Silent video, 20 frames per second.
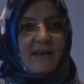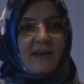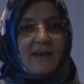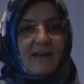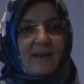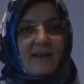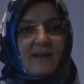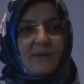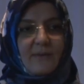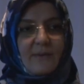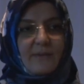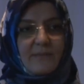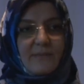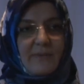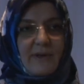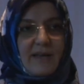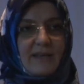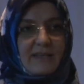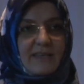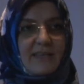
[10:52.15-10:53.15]

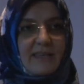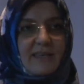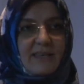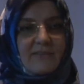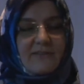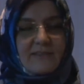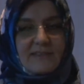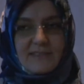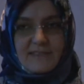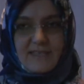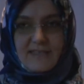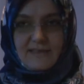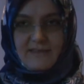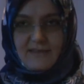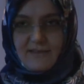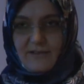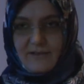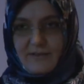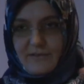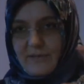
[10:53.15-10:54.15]
And he even said,
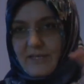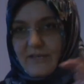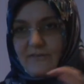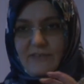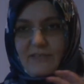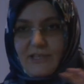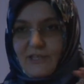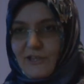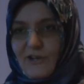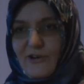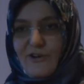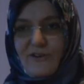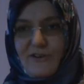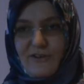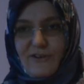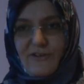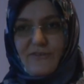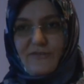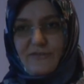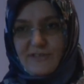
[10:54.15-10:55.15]
even the logo
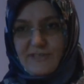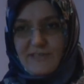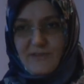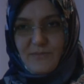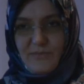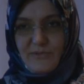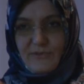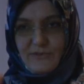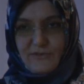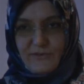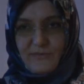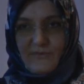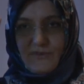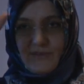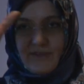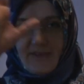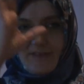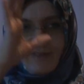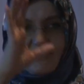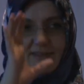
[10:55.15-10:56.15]
of the symposium,
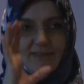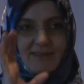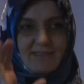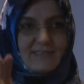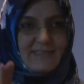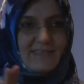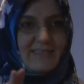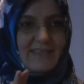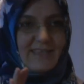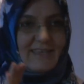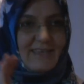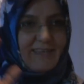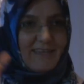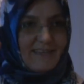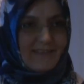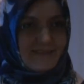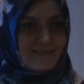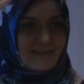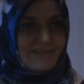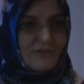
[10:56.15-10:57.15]
we see
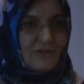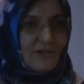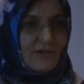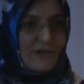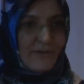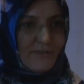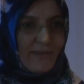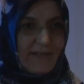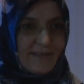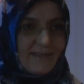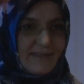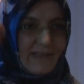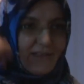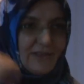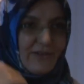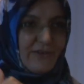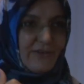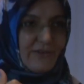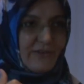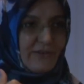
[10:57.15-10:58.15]
his turban
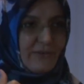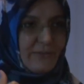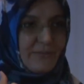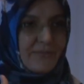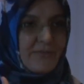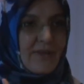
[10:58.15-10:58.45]
cloth.